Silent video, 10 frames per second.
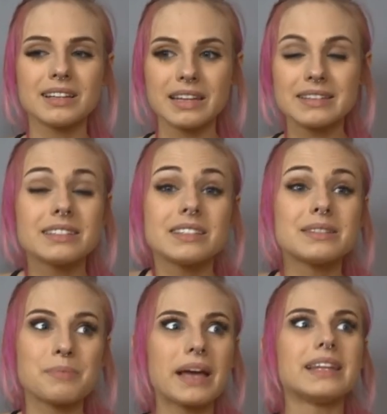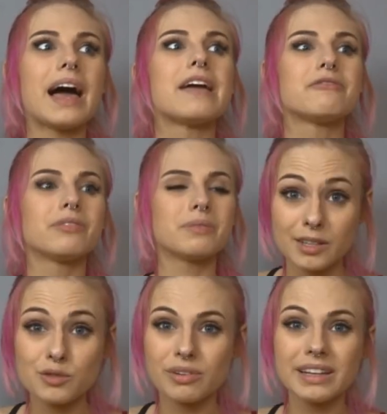Like, this is my life.
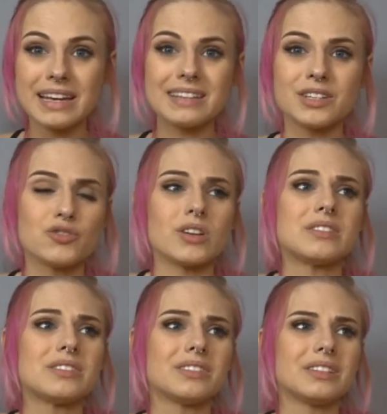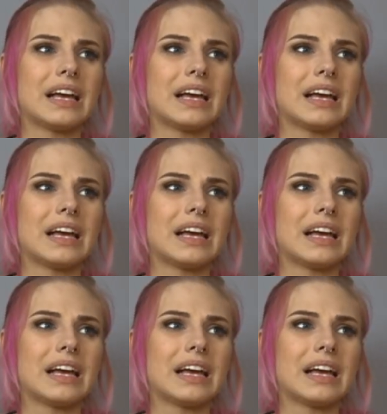This really isn't just